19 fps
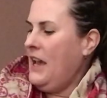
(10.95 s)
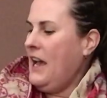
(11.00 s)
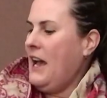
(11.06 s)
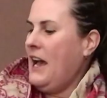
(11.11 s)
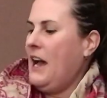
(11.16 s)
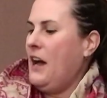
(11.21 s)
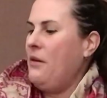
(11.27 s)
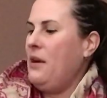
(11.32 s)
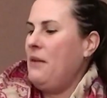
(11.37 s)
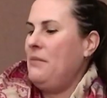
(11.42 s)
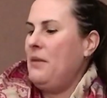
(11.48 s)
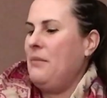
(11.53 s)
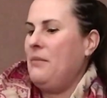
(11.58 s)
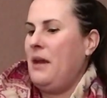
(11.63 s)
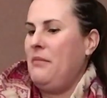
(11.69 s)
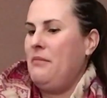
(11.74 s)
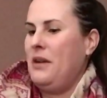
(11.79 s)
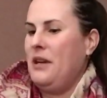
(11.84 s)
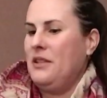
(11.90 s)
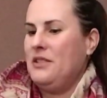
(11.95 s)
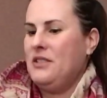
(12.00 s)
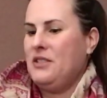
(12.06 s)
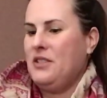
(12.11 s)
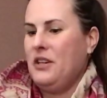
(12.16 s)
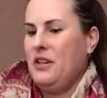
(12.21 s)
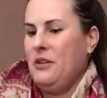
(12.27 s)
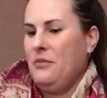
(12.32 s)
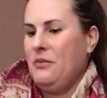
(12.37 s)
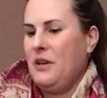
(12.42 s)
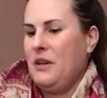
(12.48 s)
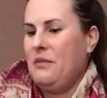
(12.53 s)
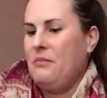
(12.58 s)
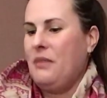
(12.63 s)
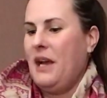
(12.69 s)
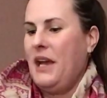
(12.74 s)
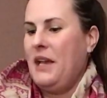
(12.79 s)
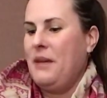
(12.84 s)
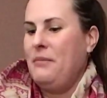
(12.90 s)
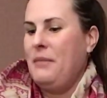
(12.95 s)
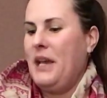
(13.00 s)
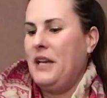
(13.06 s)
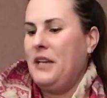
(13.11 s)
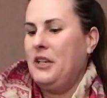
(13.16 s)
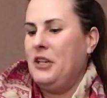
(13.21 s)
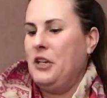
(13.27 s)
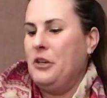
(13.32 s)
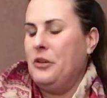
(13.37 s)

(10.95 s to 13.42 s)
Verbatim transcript: How I Met My Monster, written by Amanda